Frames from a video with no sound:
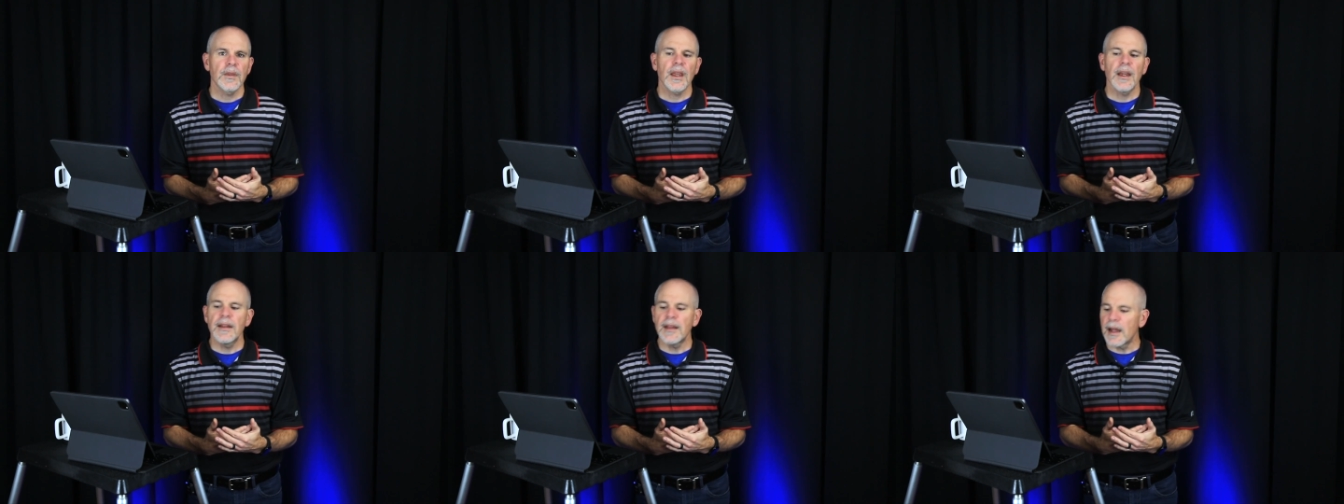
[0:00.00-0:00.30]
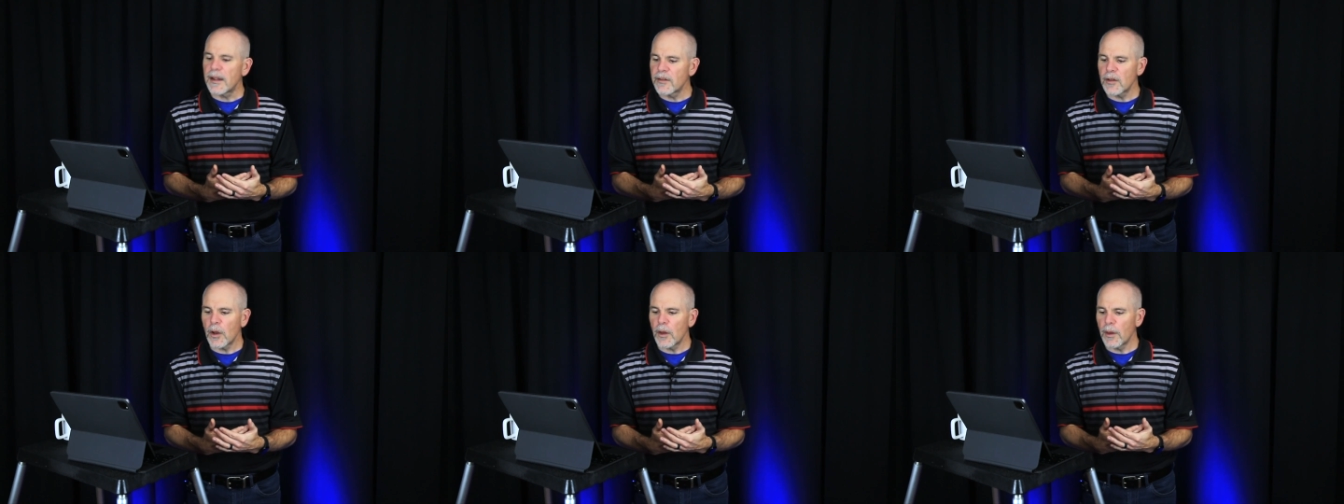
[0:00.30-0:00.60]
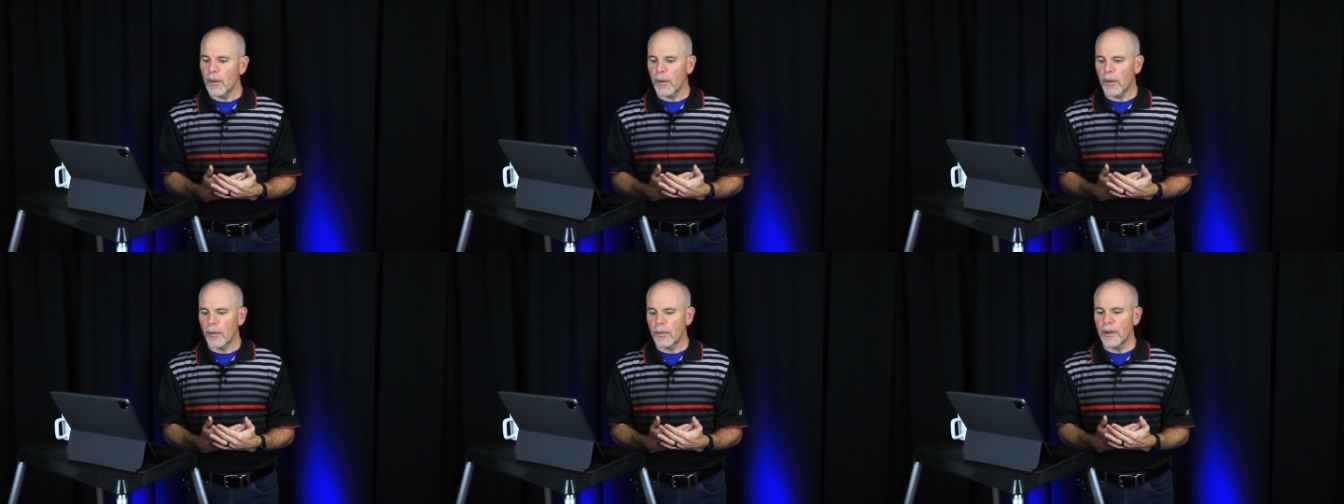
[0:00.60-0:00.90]
And that's all
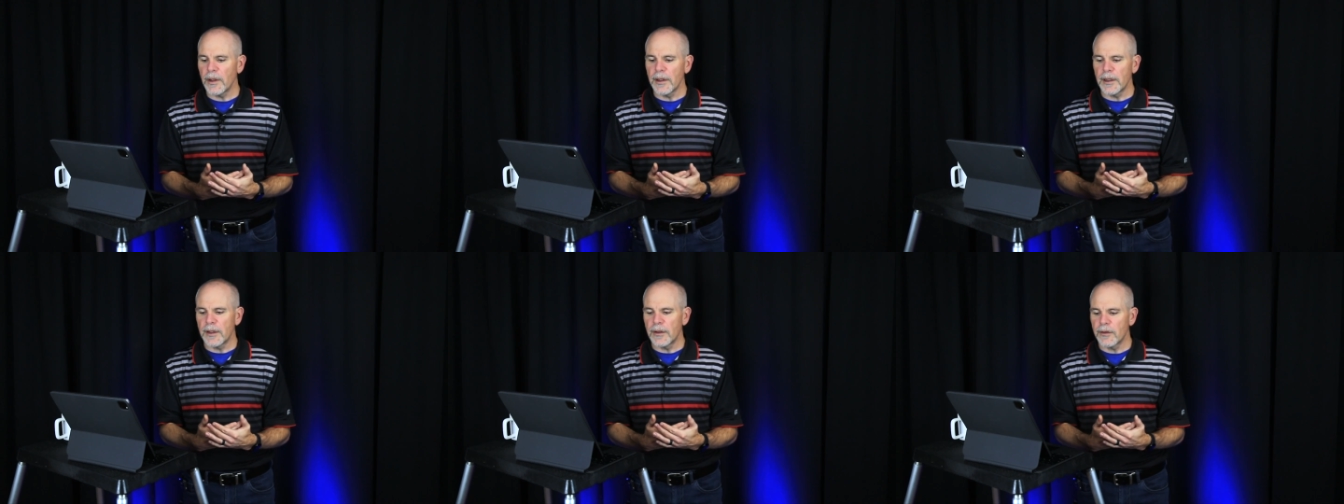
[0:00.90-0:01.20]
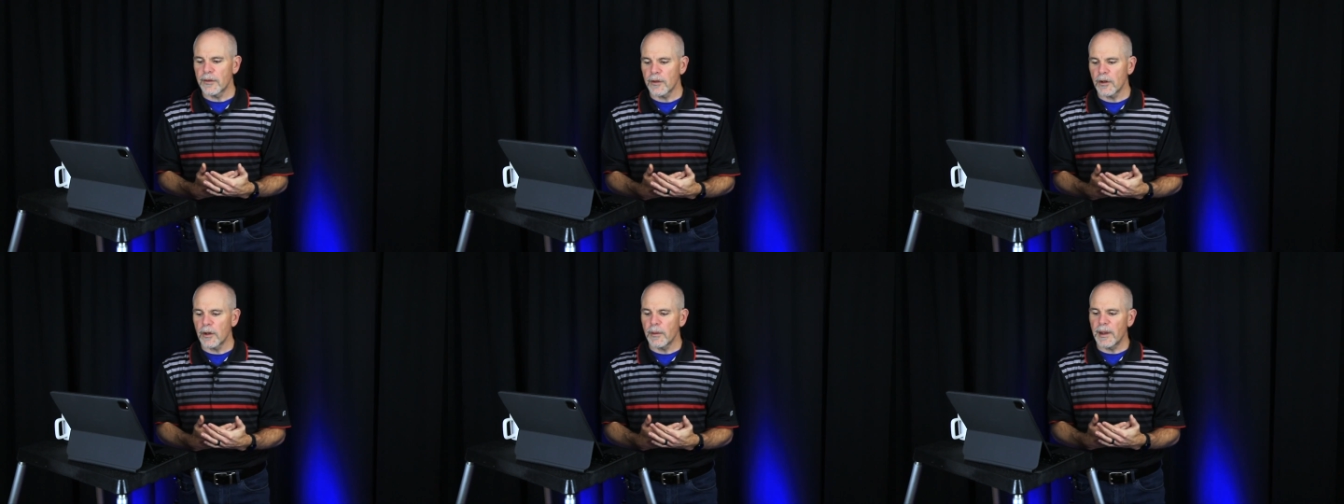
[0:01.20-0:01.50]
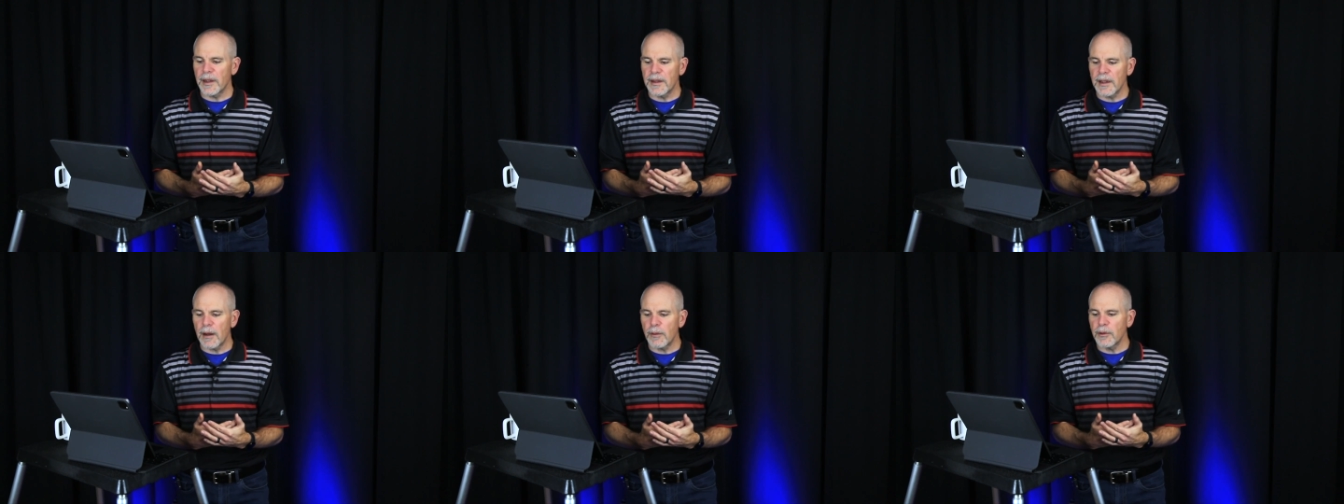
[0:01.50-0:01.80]
they were really concerned
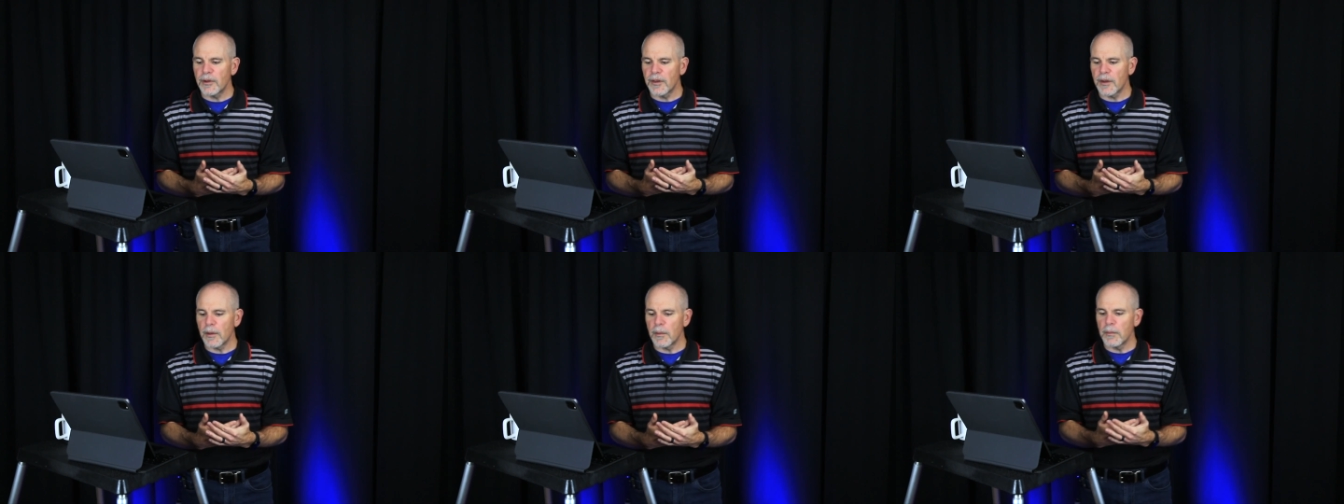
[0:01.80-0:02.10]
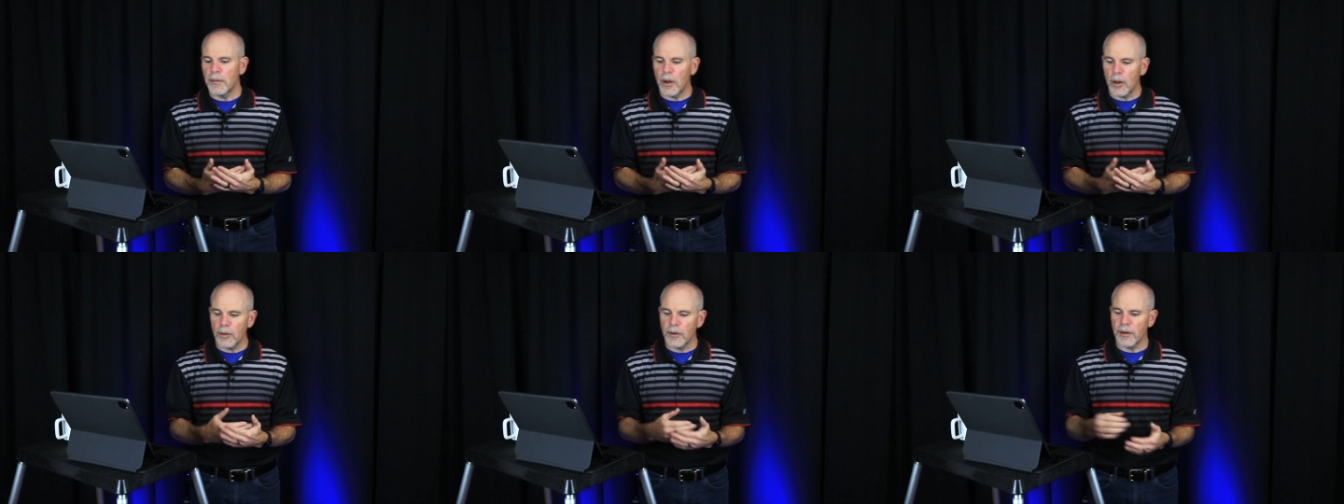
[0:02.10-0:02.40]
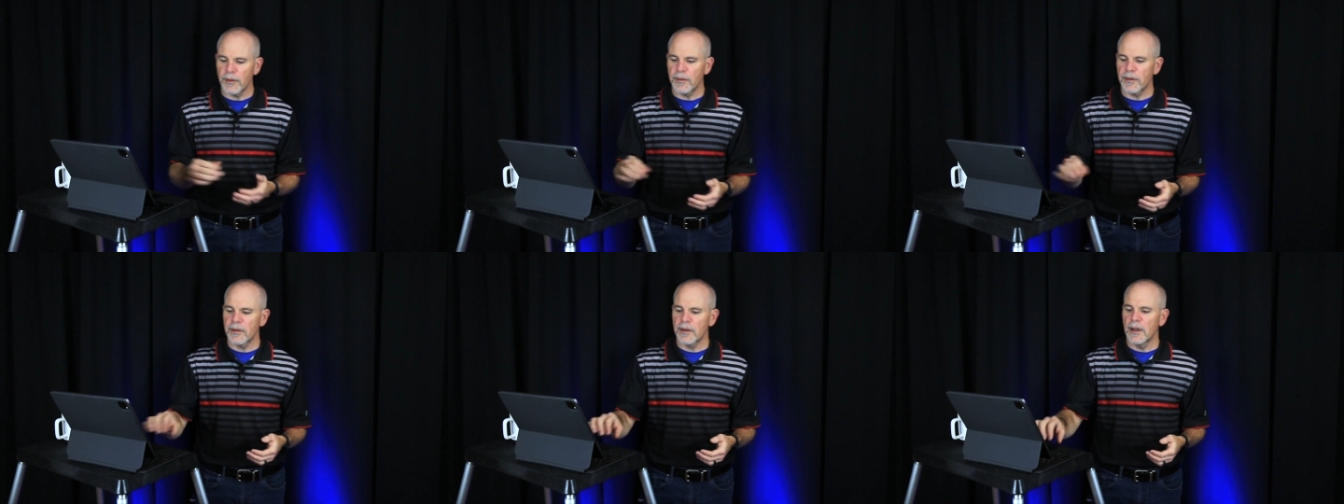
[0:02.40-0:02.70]
about. That was their
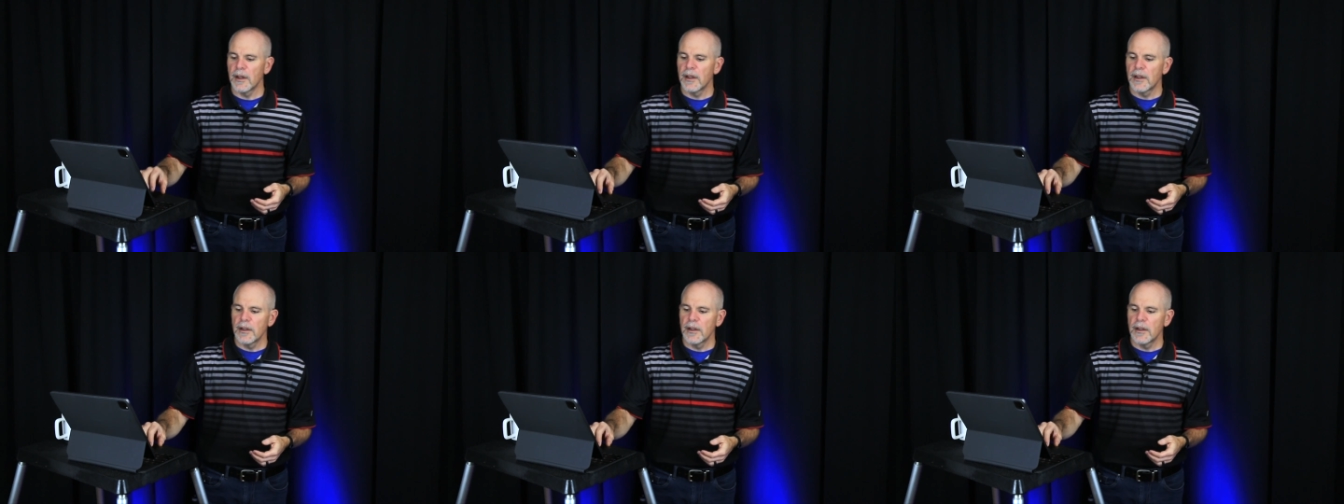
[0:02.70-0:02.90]
motives.